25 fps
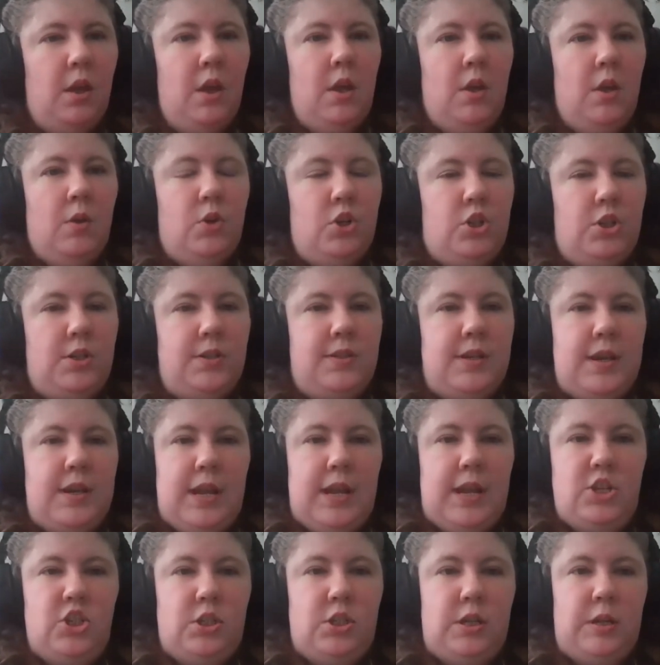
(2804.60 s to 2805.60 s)
which is an
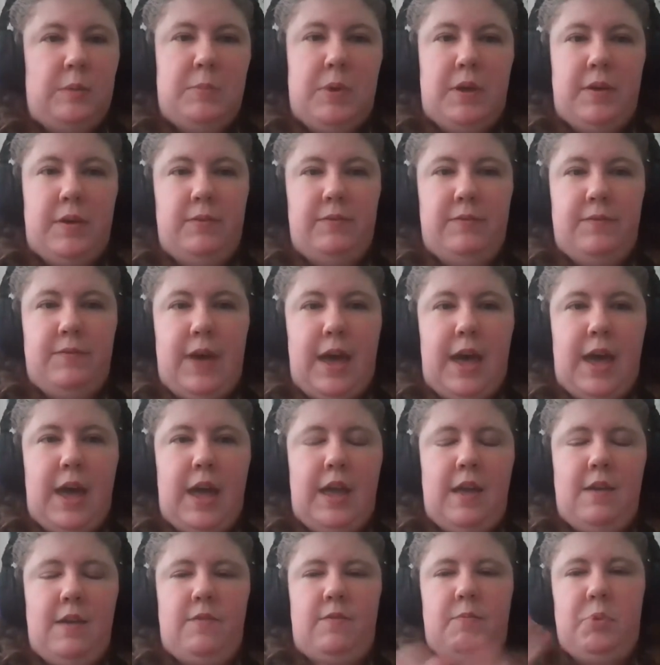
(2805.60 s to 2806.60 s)

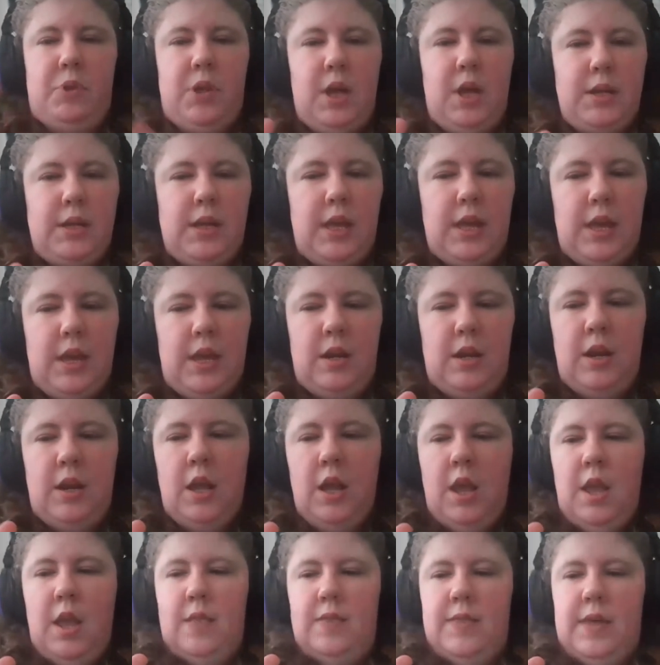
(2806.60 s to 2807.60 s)
HTML5 plugin
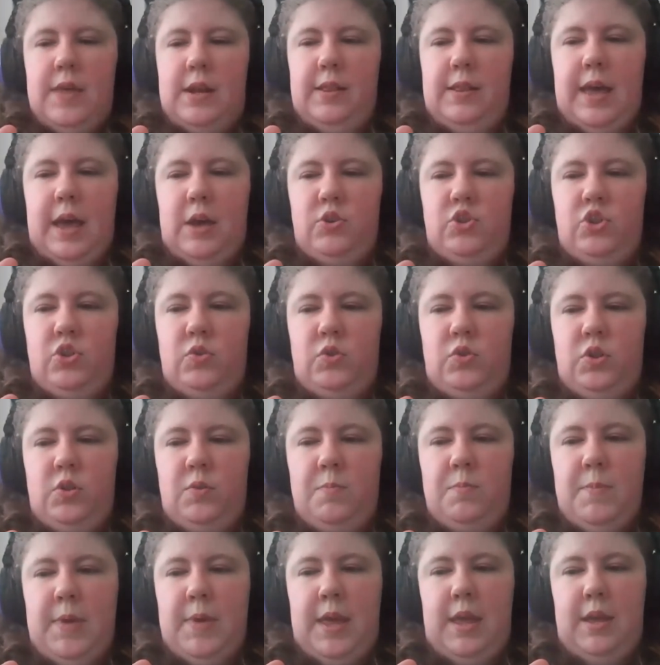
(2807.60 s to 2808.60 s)
that allows you to
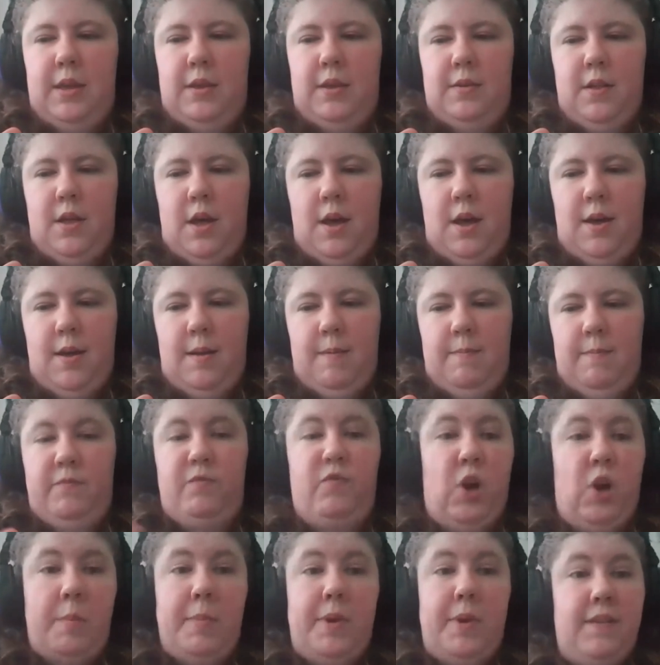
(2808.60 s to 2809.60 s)
make um,
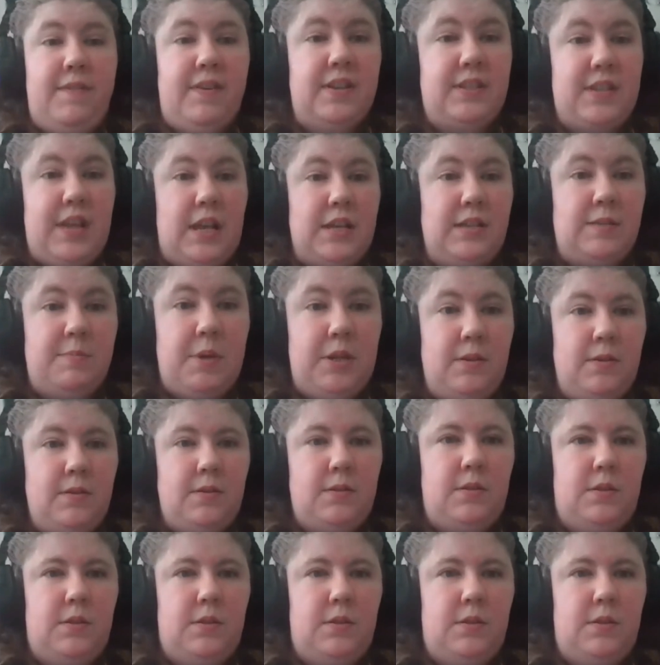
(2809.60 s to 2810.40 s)
formative assessments.